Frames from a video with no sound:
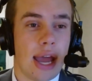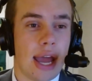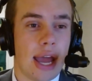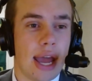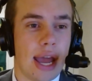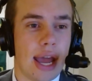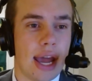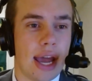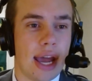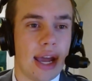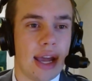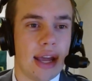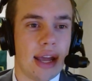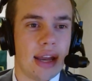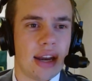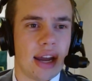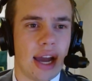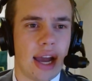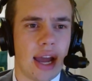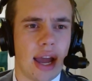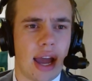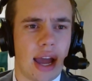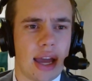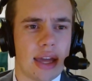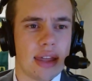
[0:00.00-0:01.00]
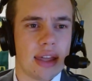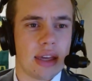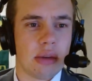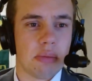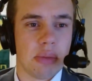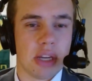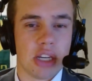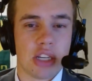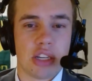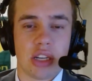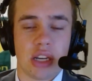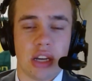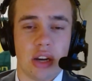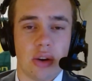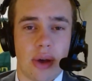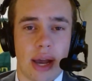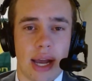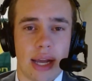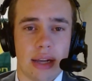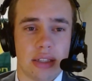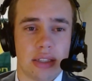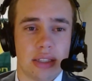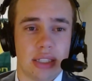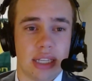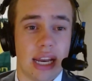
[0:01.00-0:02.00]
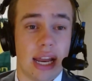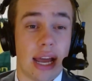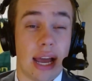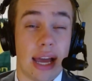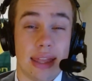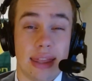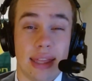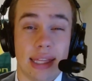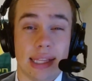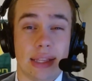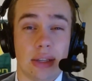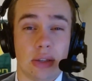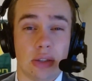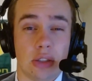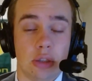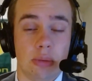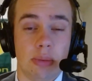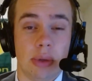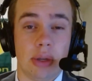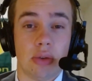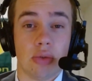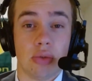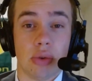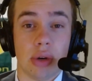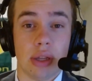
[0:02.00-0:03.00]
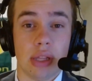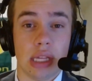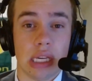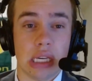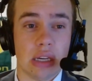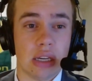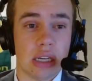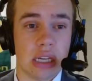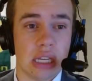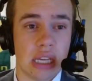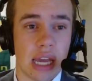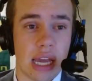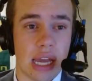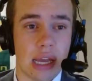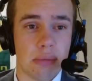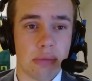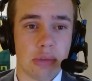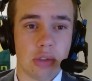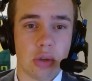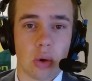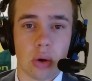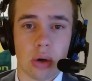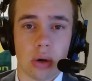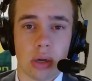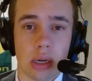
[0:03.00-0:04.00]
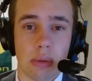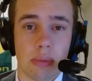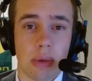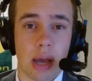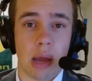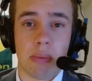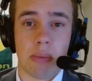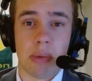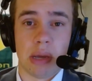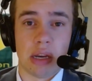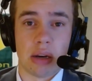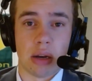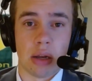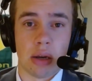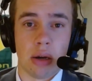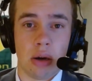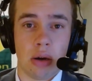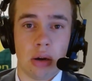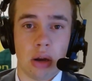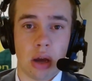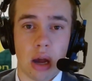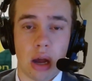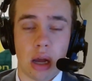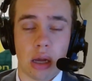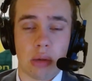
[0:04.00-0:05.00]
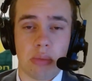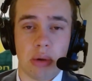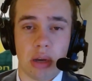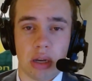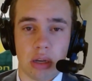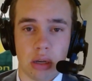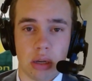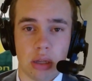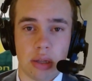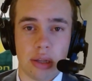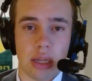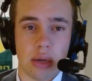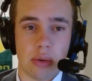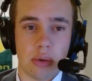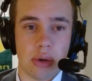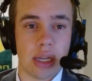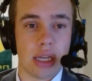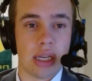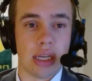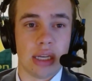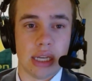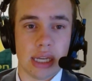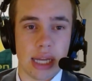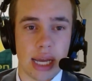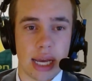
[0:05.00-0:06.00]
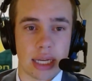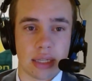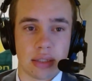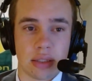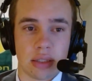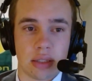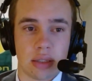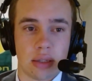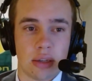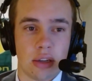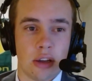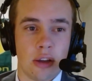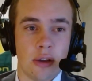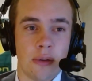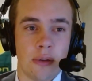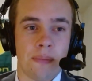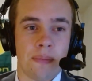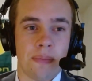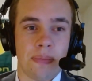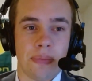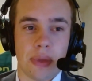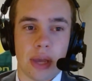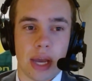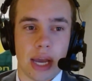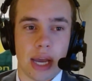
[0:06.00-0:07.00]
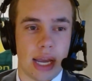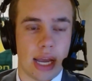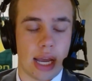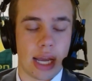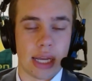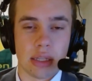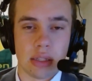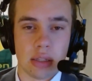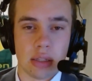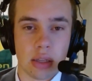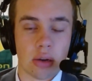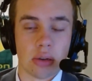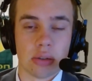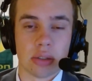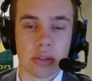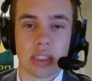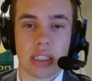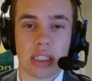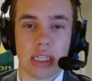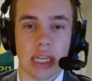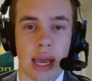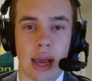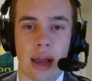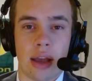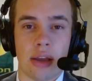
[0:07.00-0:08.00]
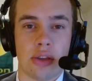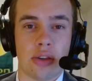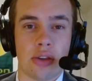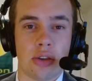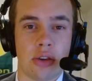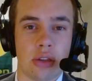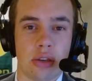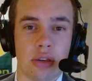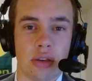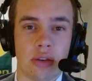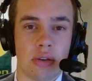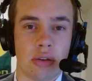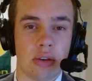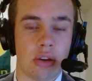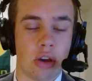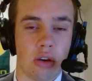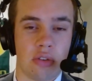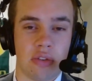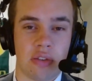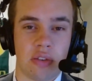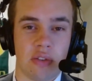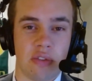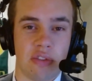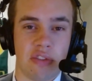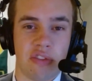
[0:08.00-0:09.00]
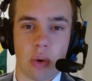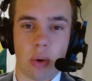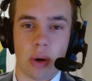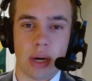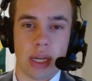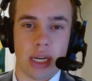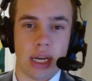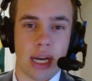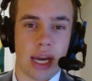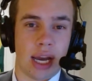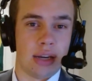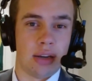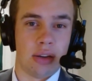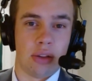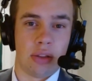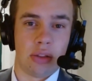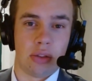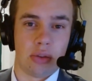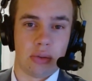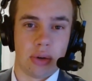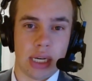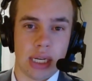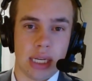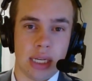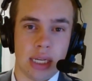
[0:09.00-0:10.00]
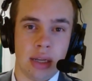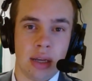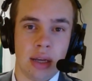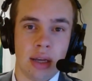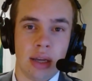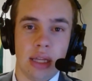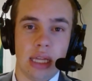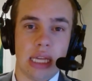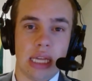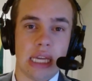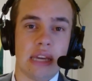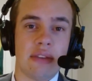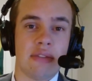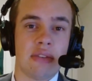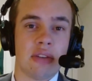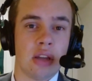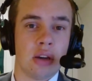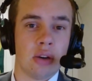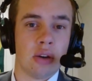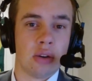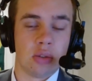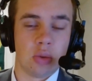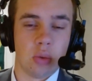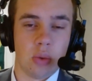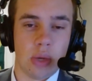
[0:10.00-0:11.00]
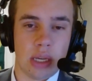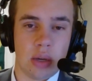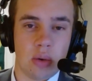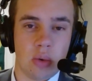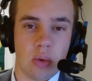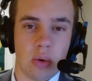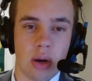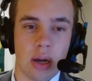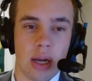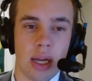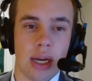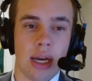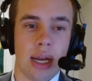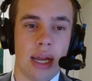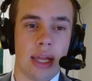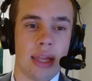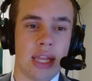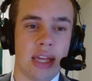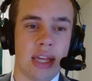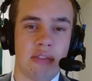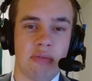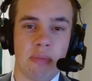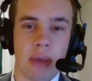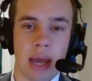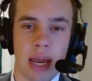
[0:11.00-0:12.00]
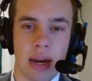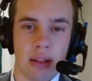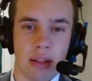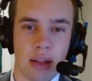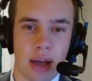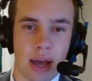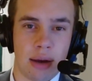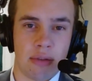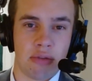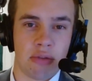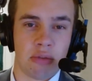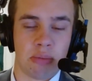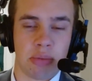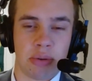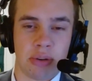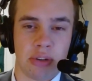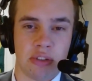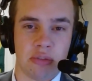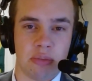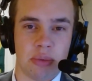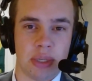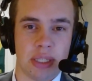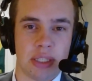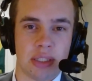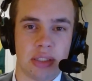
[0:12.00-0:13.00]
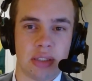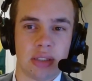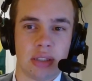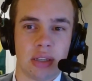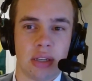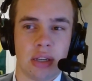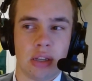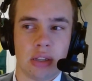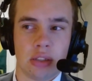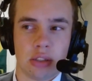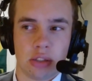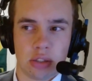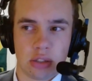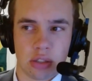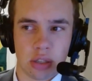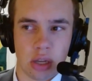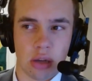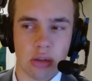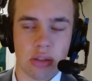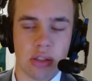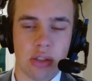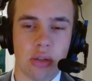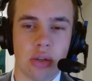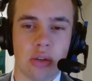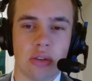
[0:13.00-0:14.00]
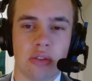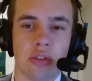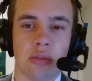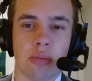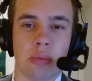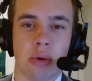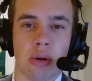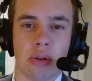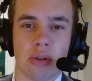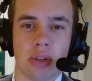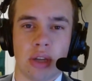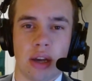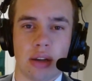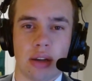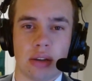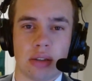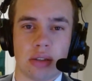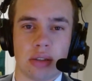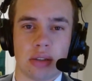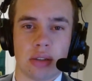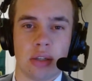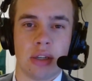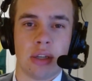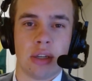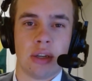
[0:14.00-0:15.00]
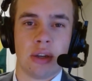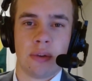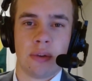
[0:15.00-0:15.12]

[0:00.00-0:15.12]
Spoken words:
And I think Michigan, Ohio State, I think those would be really good games. Oregon might be an underdog, but could they win? Yes. I don't see how you could go from 49-3, even though it's week one and they've made a lot of improvements. So too have the Bulldogs.